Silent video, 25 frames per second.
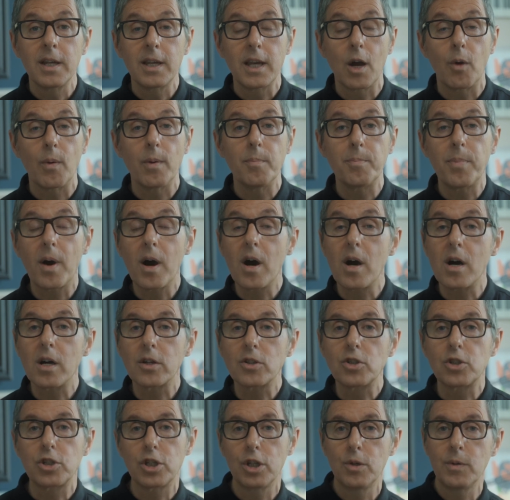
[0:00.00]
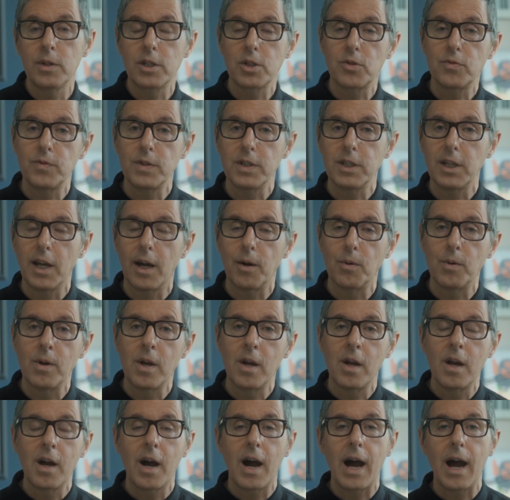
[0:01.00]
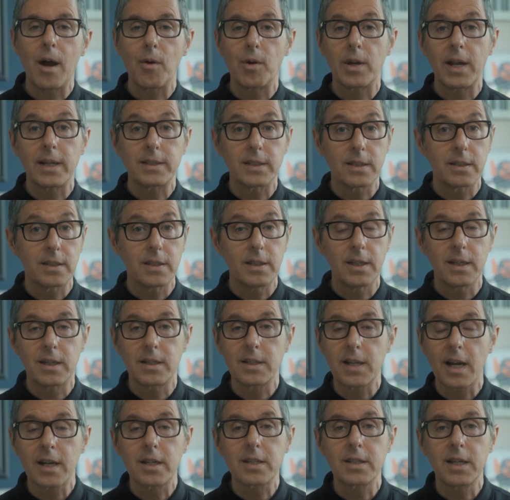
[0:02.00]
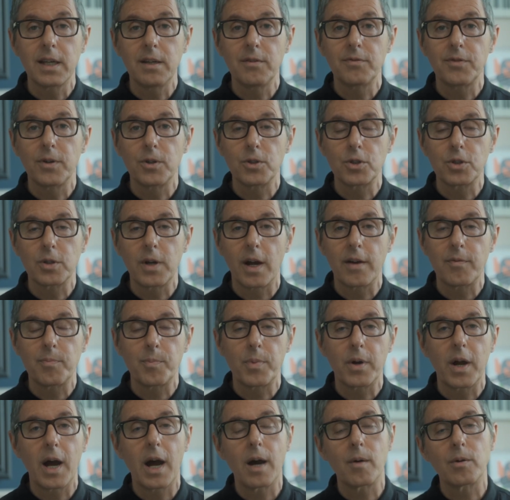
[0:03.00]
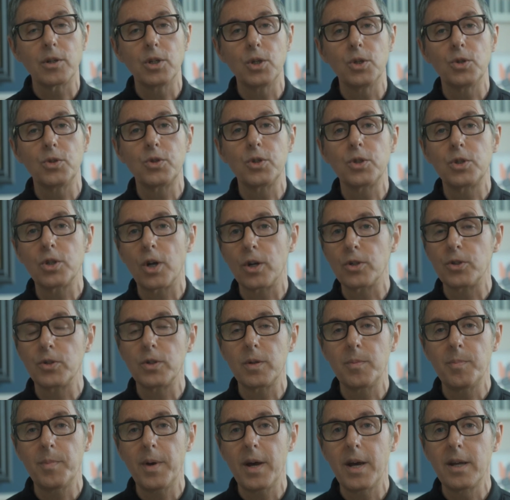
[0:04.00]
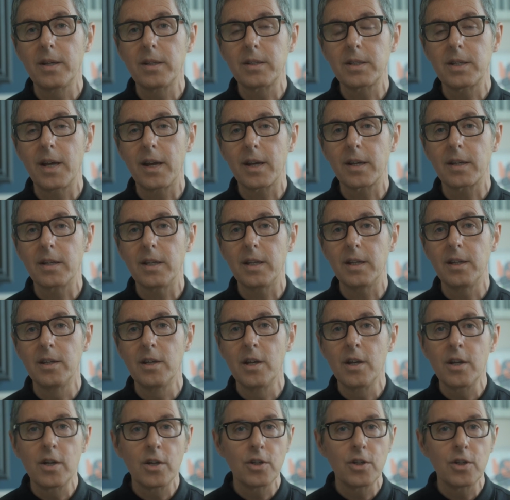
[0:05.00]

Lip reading: Now in part 2 of this video, I will edit the exact same photograph, but I will use the dodging and burning technique,